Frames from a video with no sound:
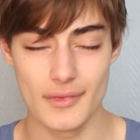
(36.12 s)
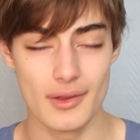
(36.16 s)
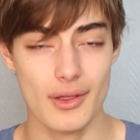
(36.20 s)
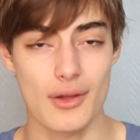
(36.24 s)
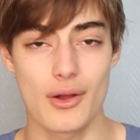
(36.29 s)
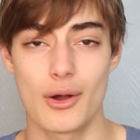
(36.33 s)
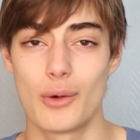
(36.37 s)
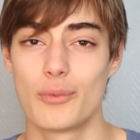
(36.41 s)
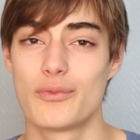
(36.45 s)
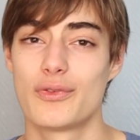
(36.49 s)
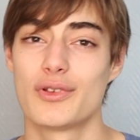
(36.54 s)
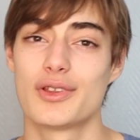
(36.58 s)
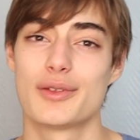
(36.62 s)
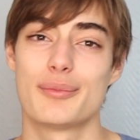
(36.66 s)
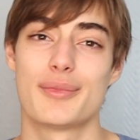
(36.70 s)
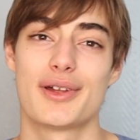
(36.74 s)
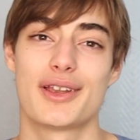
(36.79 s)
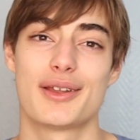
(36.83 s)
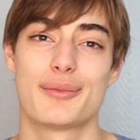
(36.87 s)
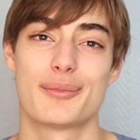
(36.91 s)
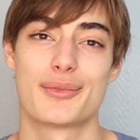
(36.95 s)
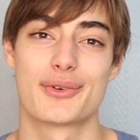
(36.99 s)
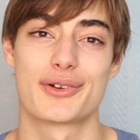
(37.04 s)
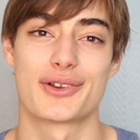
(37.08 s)
Hopefully
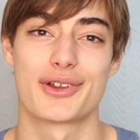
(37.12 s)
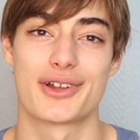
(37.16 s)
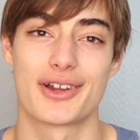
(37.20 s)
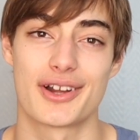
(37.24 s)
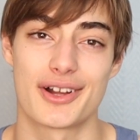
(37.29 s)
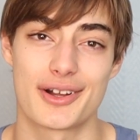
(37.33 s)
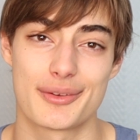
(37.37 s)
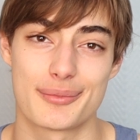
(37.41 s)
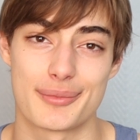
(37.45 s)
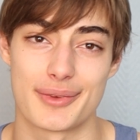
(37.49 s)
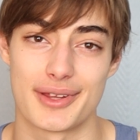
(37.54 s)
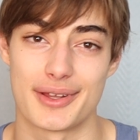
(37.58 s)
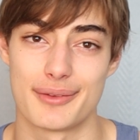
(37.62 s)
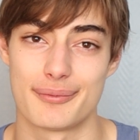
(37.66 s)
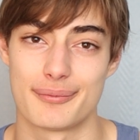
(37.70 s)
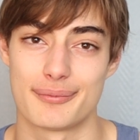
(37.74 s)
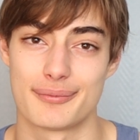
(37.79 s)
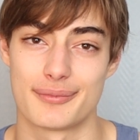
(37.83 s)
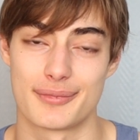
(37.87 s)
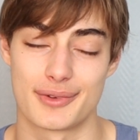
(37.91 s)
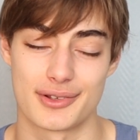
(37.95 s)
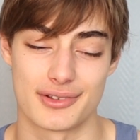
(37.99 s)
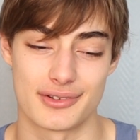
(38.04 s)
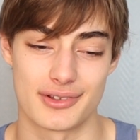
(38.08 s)
many more to come, man.
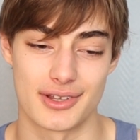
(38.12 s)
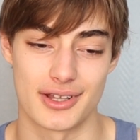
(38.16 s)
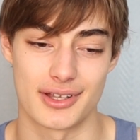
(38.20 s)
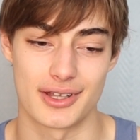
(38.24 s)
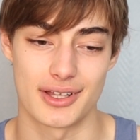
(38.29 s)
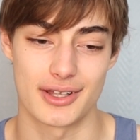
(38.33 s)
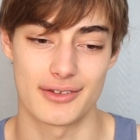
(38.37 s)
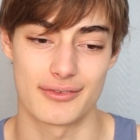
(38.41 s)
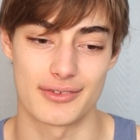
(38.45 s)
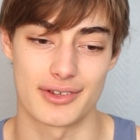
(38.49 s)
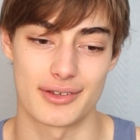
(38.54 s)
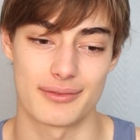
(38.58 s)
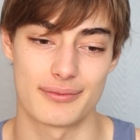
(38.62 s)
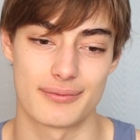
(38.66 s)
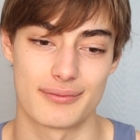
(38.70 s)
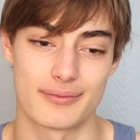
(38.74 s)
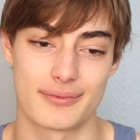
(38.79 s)
I love it.